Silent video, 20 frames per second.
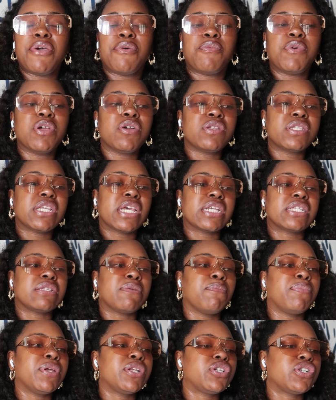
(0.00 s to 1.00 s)
We're gonna take
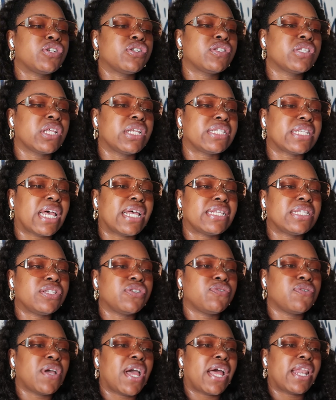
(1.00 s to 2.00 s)
some pictures because I
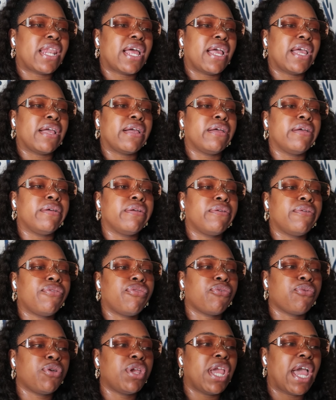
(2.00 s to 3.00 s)
still got like
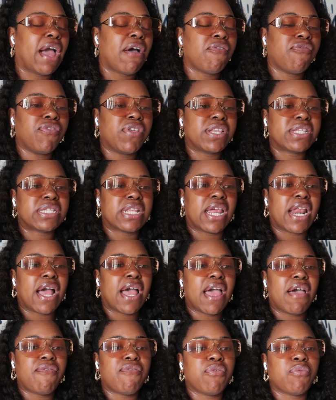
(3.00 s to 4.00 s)
three outfits that I
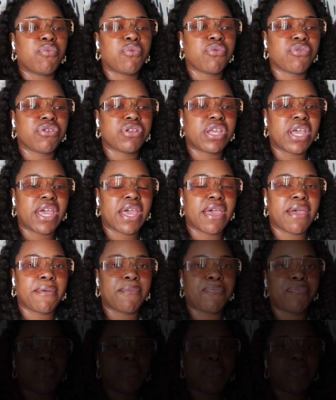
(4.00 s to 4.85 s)
haven't worn yet.